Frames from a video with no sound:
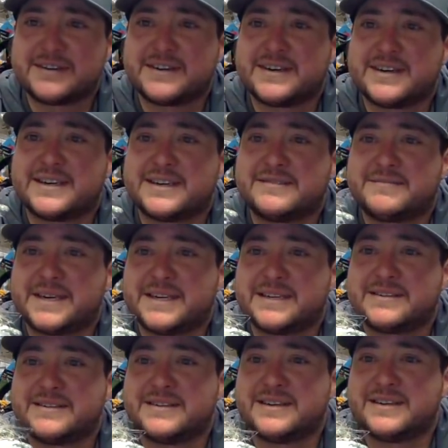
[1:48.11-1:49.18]

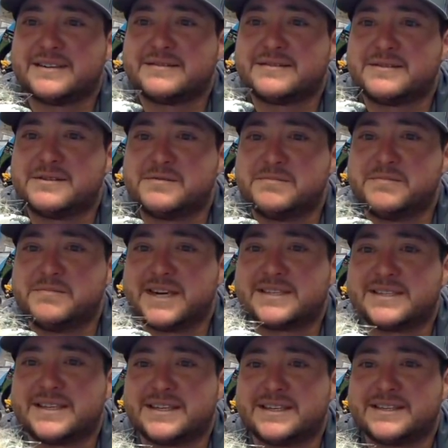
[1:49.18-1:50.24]
Coop
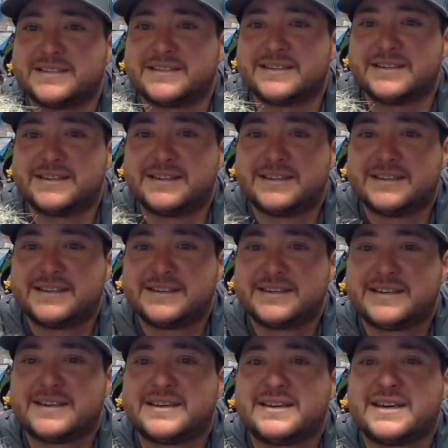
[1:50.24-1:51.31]
makes these
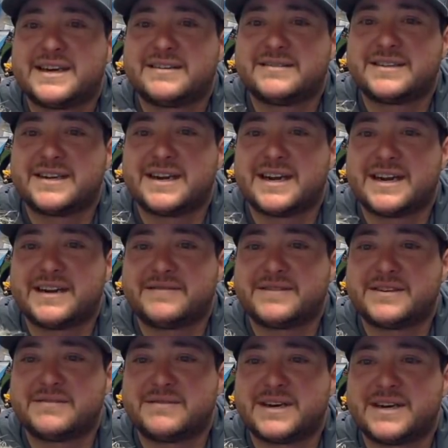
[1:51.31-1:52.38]
1.5 ounce,
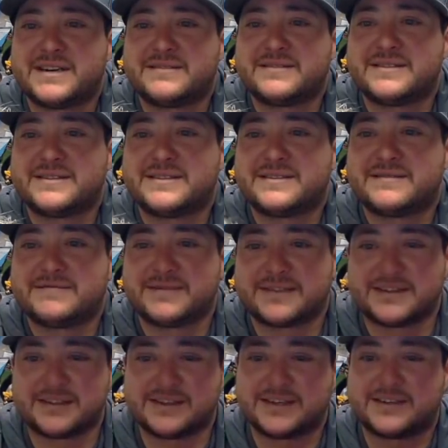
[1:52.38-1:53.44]
2 ounce with
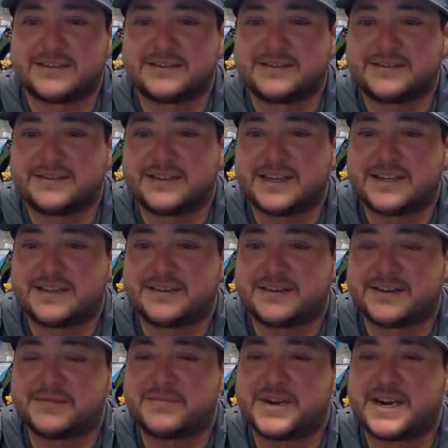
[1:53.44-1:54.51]
the little leather
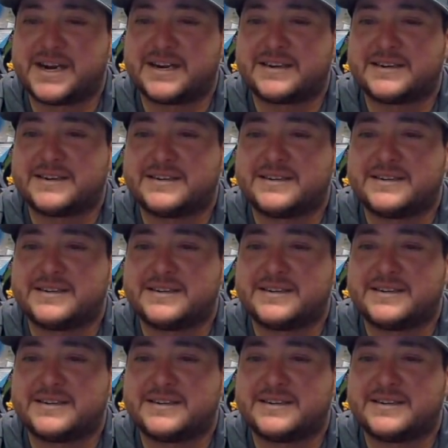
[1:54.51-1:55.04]
on the back.